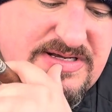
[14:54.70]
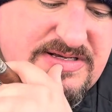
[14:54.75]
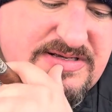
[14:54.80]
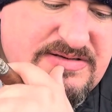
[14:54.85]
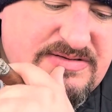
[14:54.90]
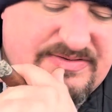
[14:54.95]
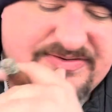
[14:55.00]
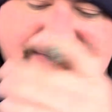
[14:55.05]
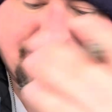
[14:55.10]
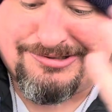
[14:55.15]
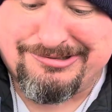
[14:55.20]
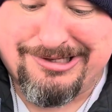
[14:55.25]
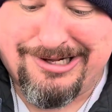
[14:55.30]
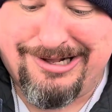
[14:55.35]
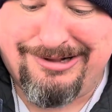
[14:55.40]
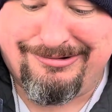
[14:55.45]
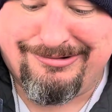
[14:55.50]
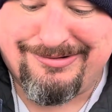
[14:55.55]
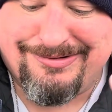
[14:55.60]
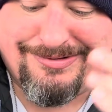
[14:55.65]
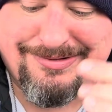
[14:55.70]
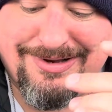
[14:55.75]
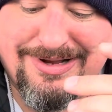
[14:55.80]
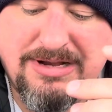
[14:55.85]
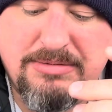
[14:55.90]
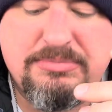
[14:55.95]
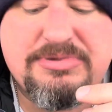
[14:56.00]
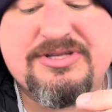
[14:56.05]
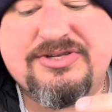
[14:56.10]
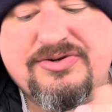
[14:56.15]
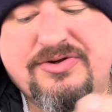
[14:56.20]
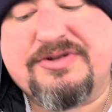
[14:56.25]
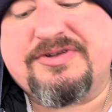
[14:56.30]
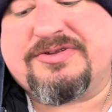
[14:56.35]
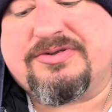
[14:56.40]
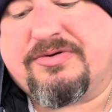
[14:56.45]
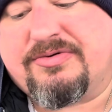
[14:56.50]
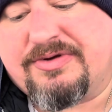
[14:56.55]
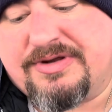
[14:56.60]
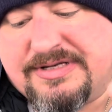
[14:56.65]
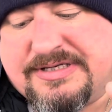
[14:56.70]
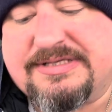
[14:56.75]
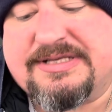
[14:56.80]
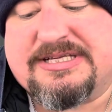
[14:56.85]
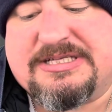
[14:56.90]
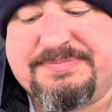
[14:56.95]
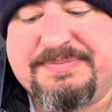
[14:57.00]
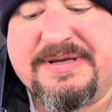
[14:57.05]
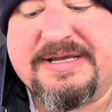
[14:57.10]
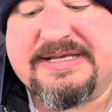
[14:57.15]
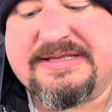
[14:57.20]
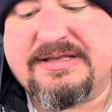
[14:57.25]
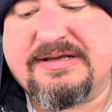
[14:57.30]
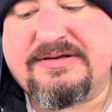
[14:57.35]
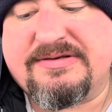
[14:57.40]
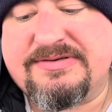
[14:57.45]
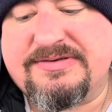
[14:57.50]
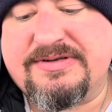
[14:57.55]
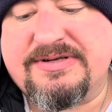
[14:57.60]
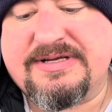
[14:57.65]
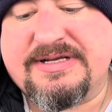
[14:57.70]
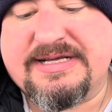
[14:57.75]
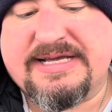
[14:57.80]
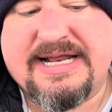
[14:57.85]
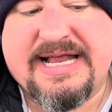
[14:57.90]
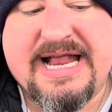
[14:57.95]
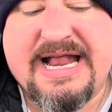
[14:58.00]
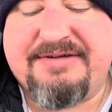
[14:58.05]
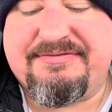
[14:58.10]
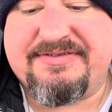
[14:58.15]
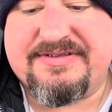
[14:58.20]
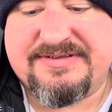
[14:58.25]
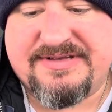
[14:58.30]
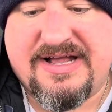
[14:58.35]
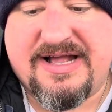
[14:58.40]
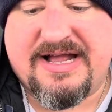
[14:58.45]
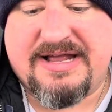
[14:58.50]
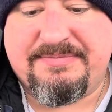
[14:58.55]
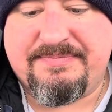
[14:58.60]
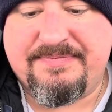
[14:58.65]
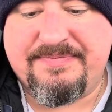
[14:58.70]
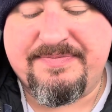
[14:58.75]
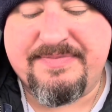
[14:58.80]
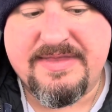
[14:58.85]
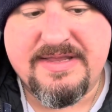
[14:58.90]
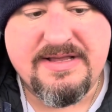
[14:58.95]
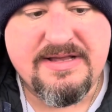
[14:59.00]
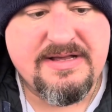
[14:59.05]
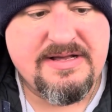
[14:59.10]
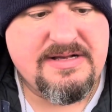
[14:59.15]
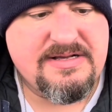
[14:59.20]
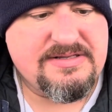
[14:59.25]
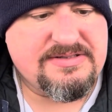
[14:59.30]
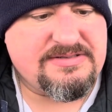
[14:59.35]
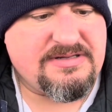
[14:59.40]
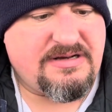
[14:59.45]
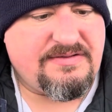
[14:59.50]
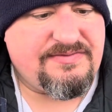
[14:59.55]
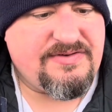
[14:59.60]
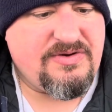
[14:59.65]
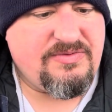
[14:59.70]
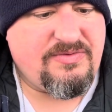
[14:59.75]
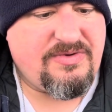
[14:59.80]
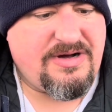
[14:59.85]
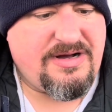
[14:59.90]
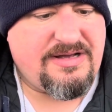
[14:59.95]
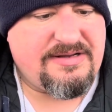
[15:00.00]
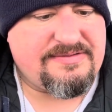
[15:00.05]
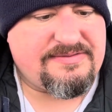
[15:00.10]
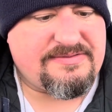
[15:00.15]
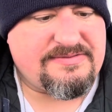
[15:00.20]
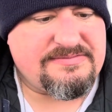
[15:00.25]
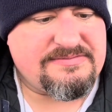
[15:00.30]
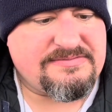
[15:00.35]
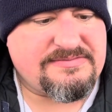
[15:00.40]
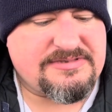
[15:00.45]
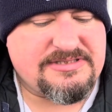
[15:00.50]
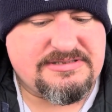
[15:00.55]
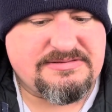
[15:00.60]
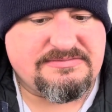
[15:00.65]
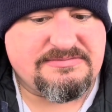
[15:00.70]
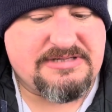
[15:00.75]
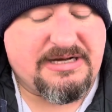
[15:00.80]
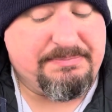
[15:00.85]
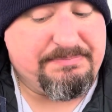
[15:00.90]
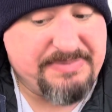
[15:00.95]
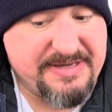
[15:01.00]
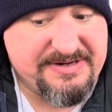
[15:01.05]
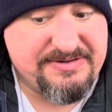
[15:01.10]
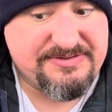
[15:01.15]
$6. But the short story is this big though, so you're gonna get half the time. So if you want a better